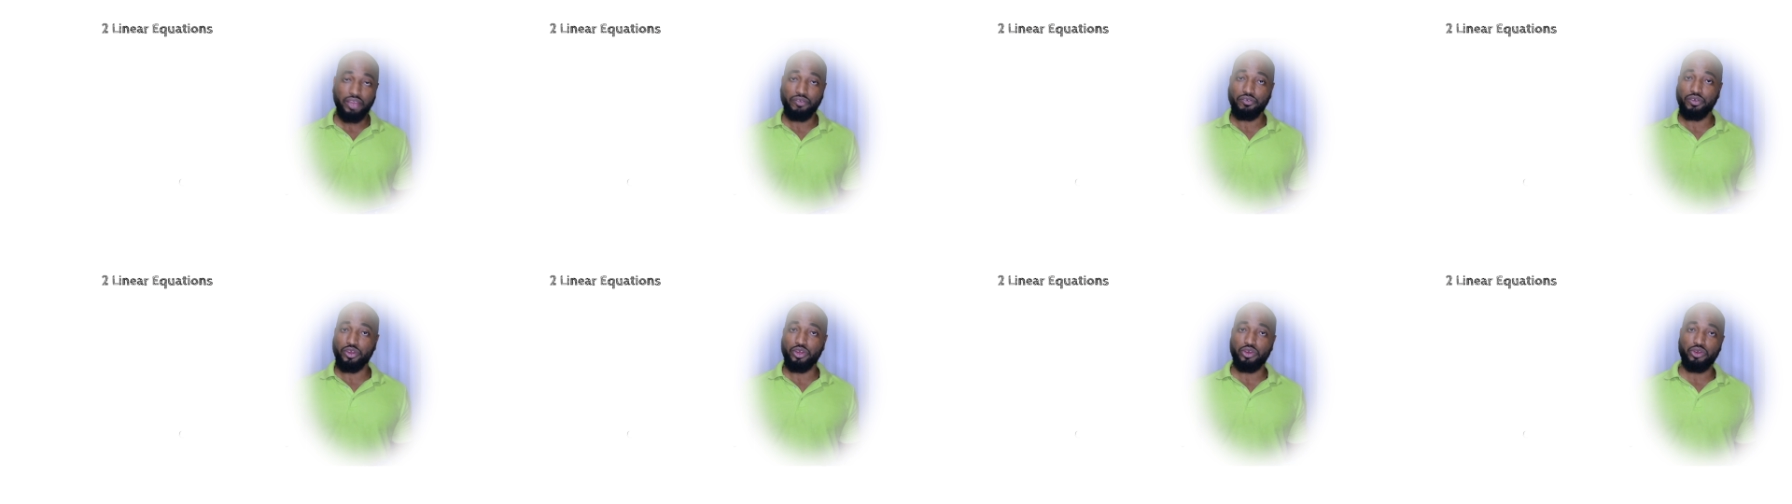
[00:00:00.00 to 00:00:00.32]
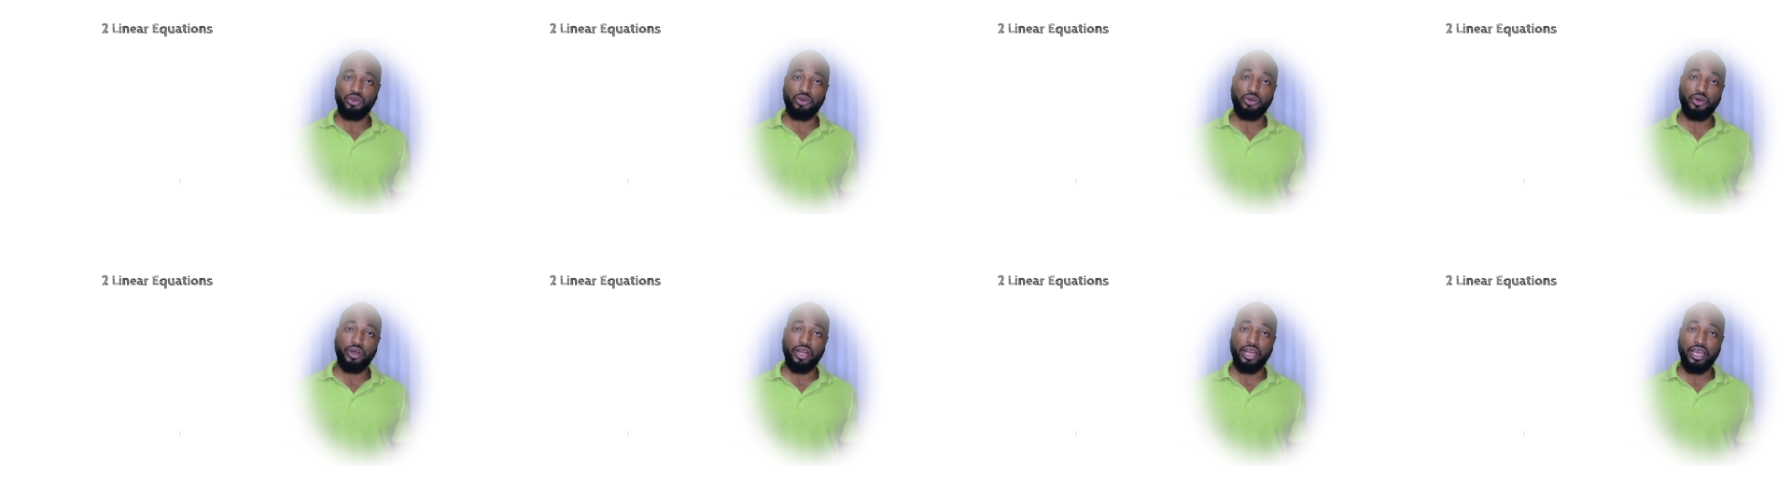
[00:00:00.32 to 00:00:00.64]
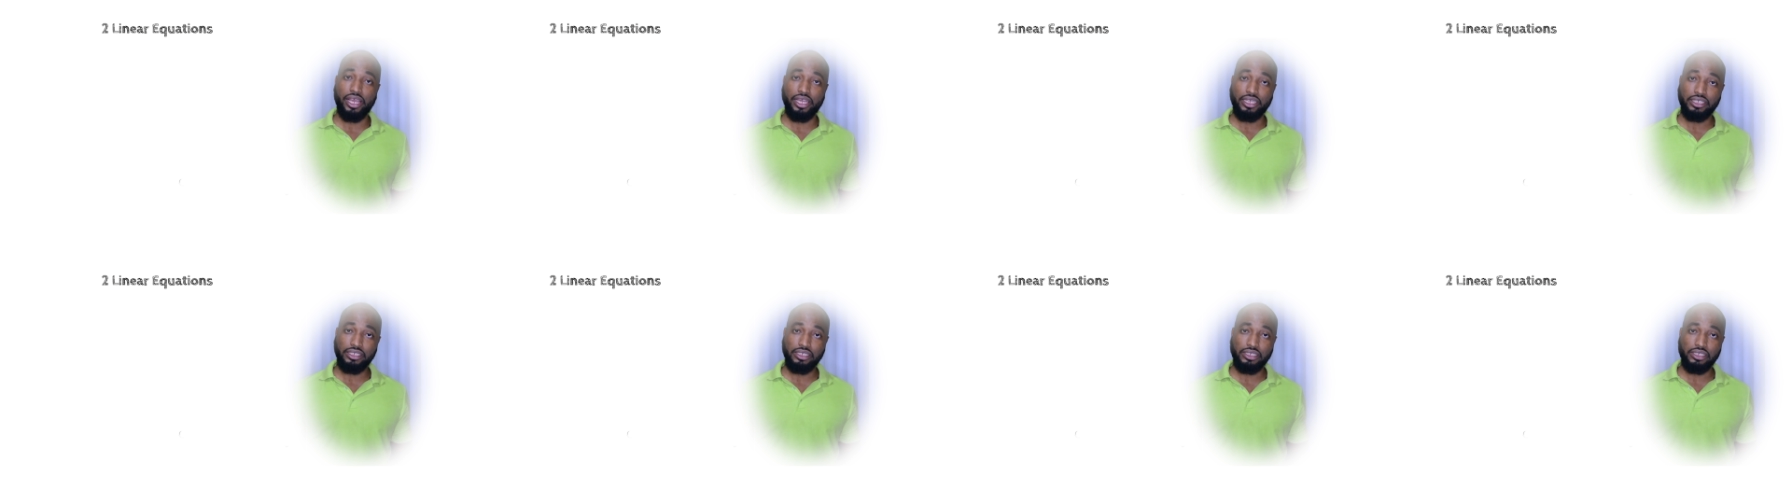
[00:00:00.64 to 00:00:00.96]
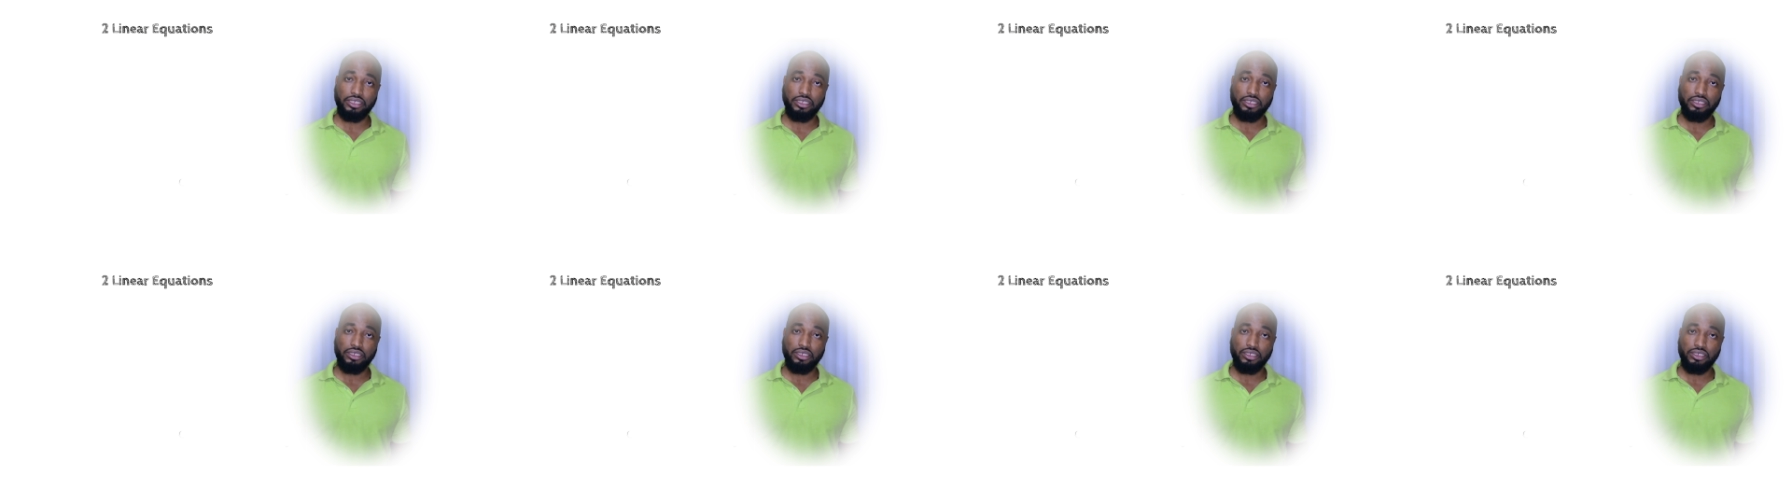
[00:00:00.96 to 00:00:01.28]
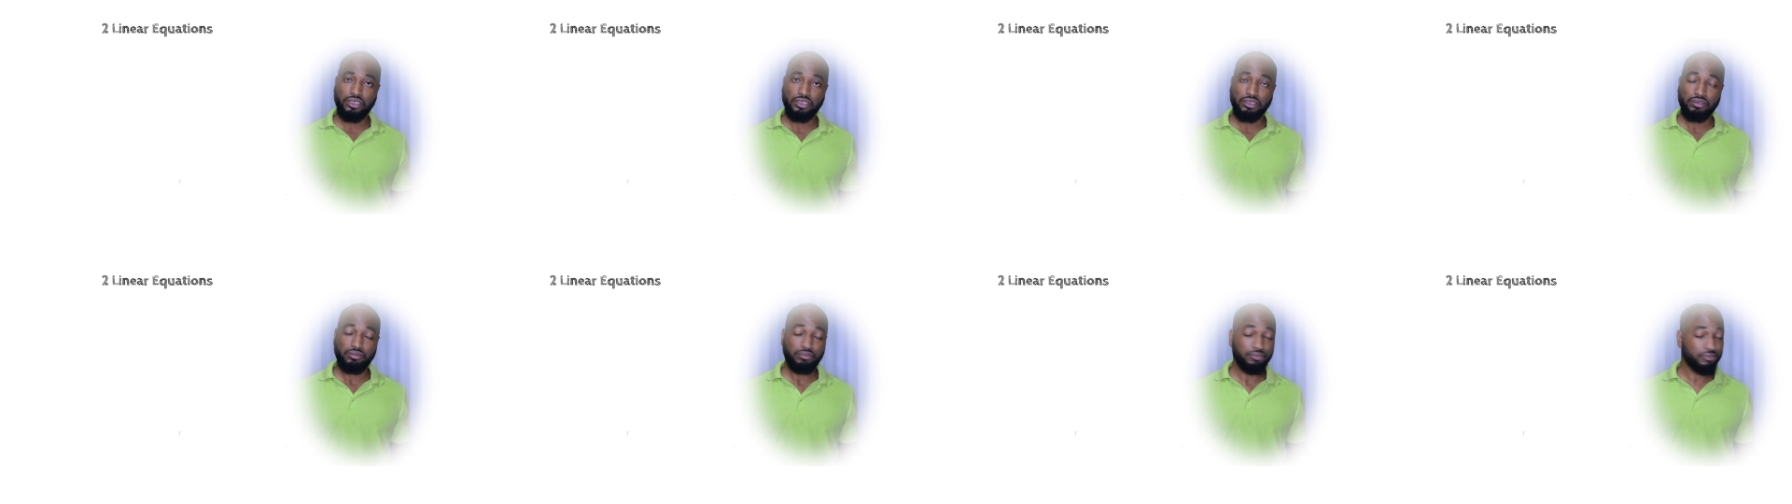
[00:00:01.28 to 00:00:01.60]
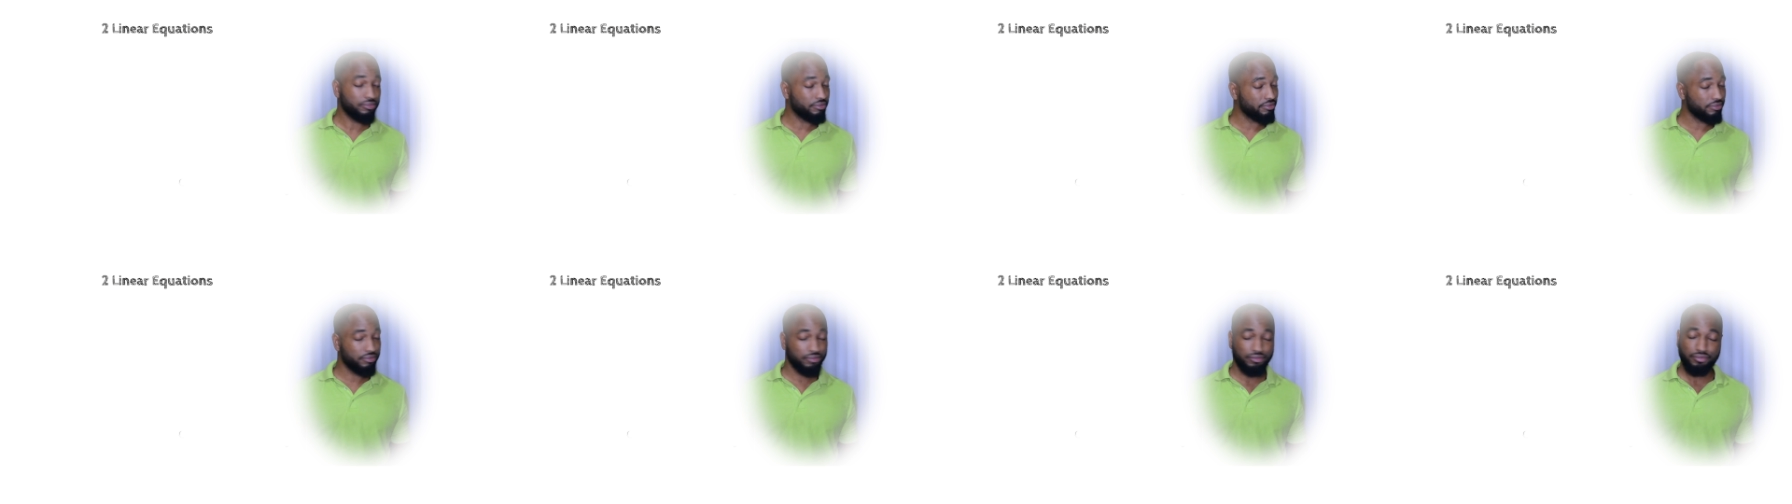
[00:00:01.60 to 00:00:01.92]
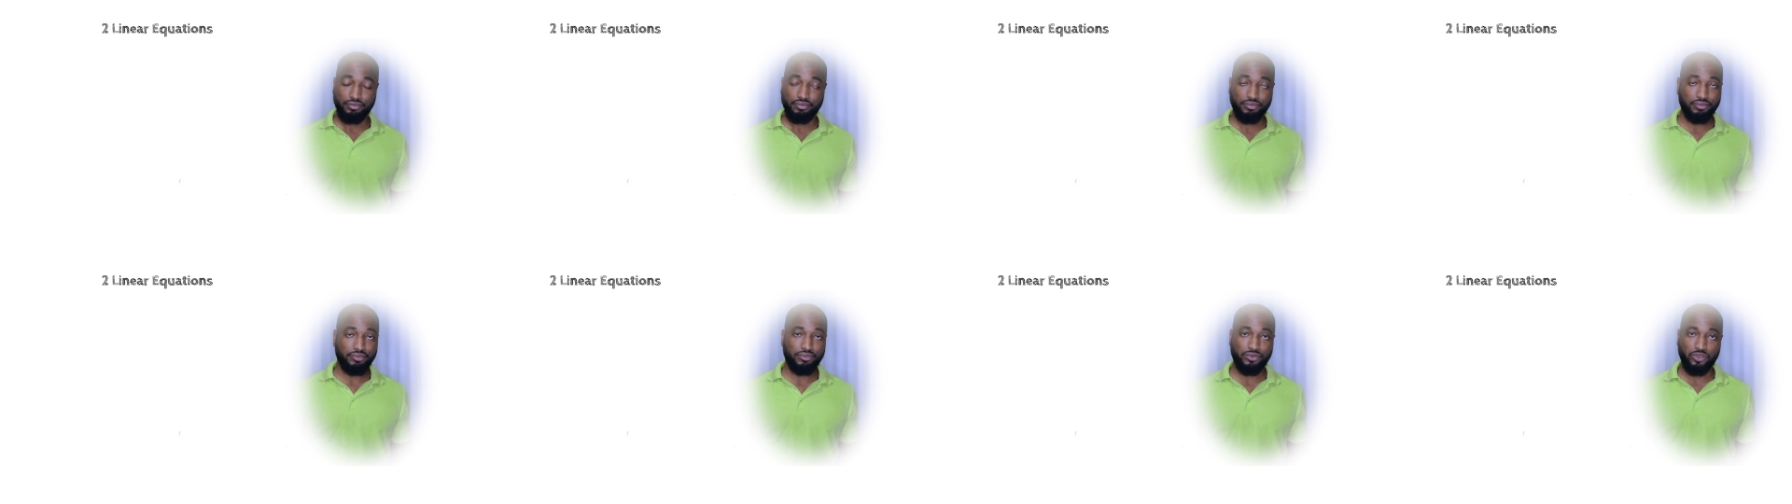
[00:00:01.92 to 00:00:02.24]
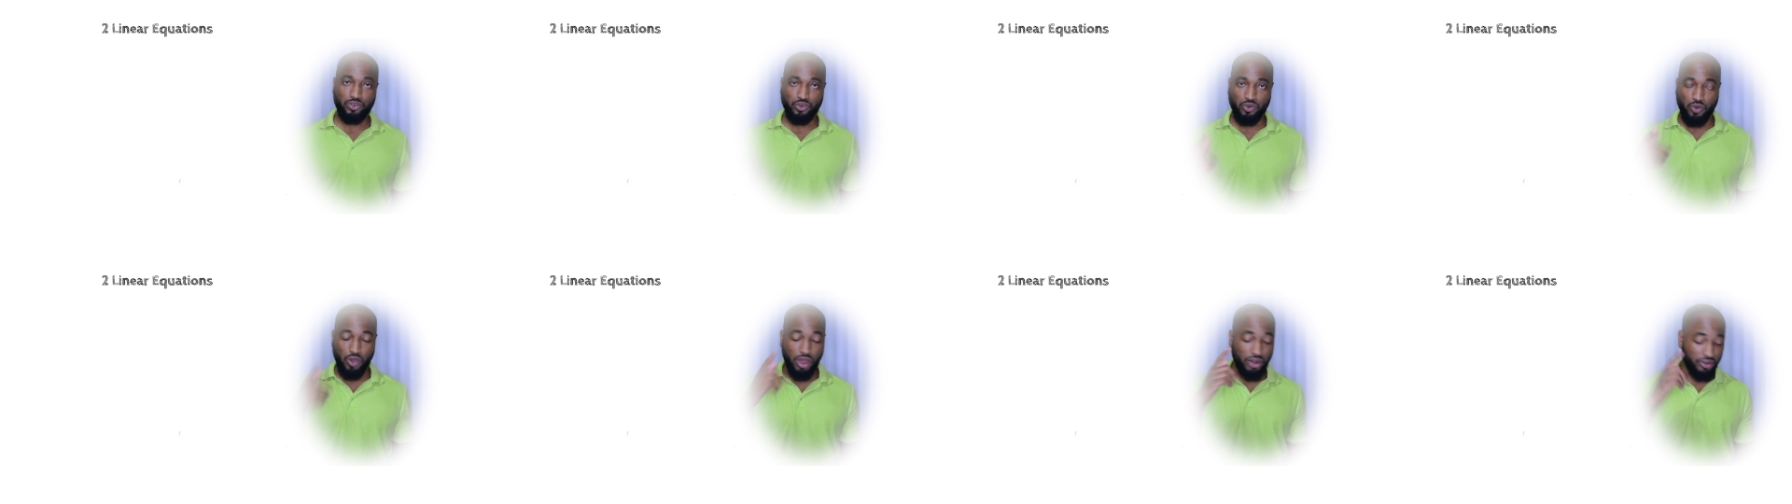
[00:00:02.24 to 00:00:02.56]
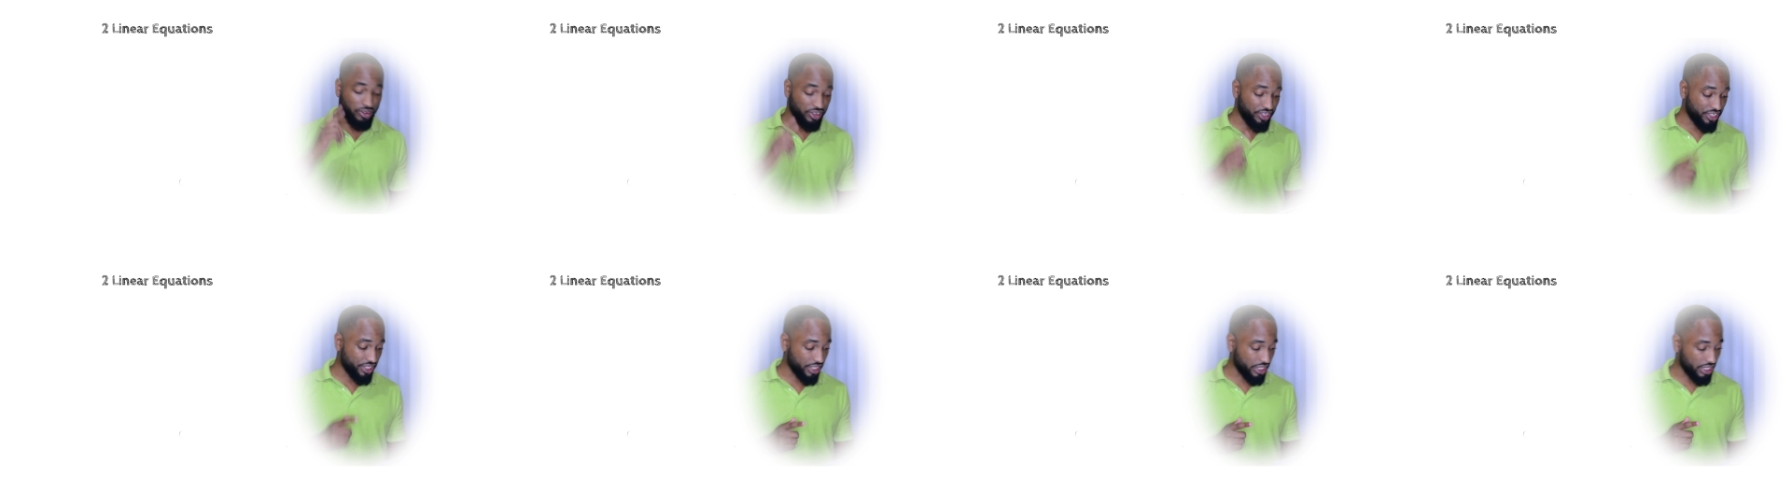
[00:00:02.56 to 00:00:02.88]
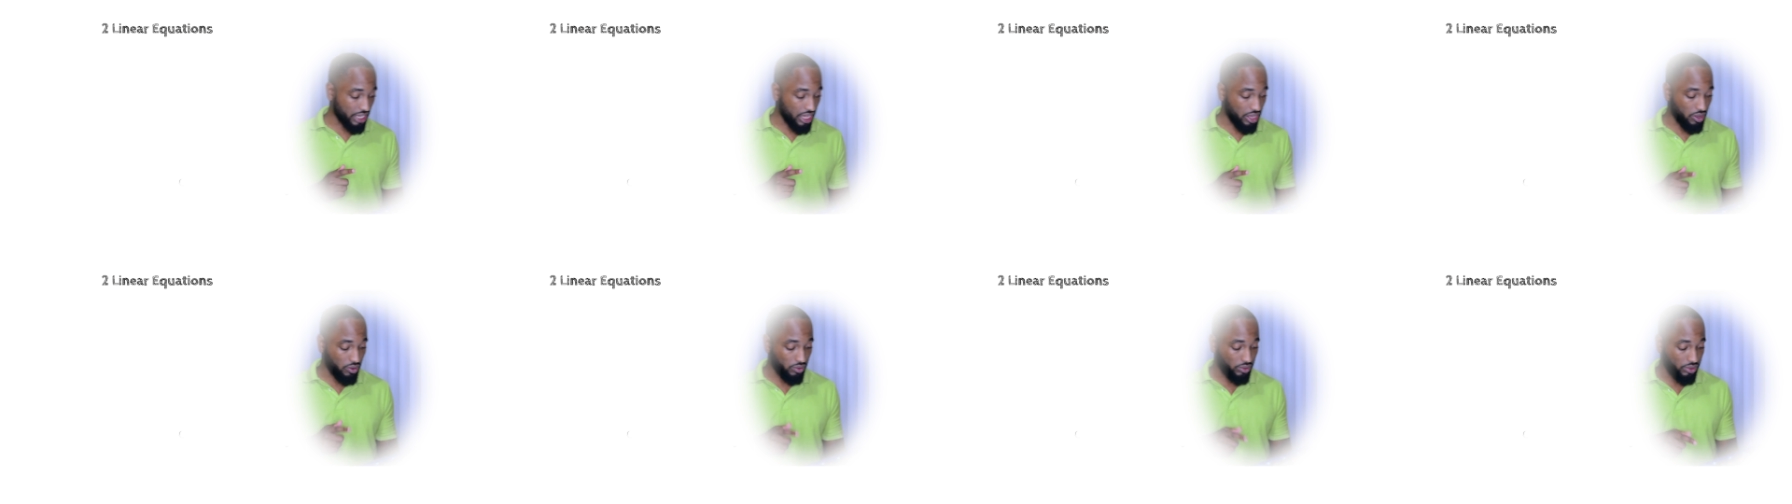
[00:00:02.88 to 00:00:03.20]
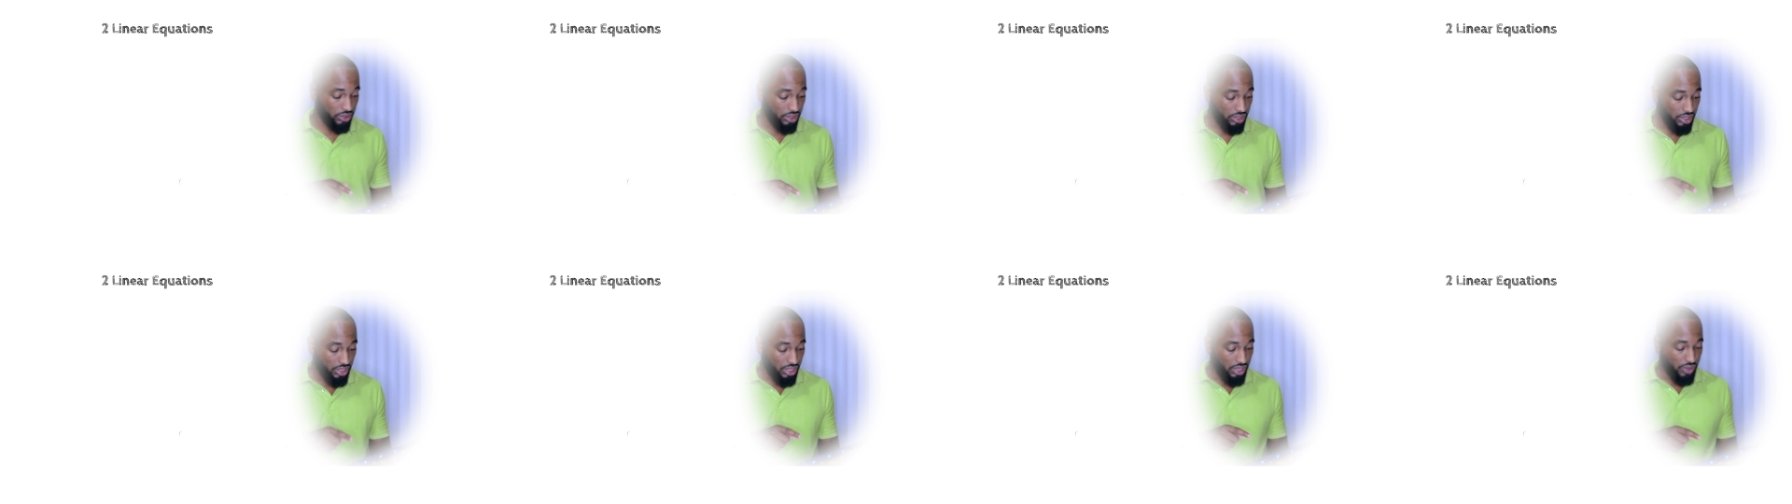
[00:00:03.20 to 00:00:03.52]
If you don't know what that is, go and recheck that out.